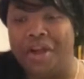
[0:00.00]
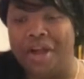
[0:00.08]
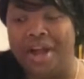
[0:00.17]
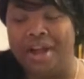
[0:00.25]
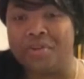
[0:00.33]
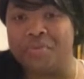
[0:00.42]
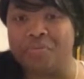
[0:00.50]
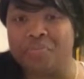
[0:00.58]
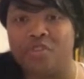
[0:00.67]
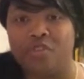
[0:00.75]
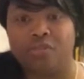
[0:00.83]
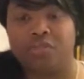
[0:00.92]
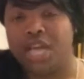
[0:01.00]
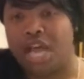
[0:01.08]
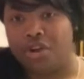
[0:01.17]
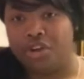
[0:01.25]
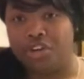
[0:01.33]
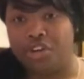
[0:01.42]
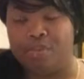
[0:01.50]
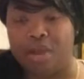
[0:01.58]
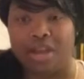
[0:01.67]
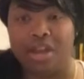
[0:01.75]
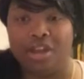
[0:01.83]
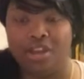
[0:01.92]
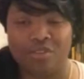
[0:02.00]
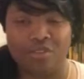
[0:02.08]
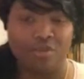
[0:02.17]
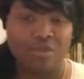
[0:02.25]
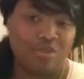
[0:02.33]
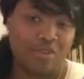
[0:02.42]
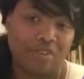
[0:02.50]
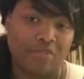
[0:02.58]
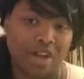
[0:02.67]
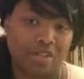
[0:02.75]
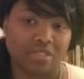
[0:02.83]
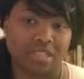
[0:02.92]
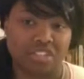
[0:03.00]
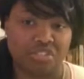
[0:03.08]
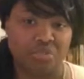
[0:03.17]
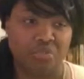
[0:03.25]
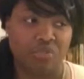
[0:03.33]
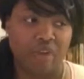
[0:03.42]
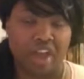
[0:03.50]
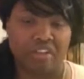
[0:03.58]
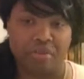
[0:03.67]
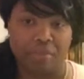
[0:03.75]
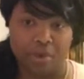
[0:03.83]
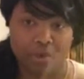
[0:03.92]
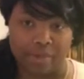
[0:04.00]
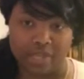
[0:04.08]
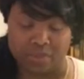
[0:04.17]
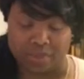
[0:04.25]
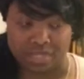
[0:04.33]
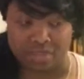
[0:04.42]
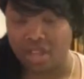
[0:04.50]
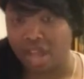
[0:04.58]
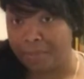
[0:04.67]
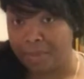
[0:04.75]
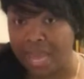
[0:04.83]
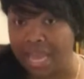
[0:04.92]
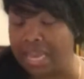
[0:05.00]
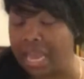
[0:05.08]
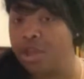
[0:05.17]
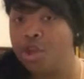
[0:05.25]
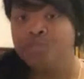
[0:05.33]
From childhood, my grandfather was like, too fat, you need to be on a baseball team. So I played.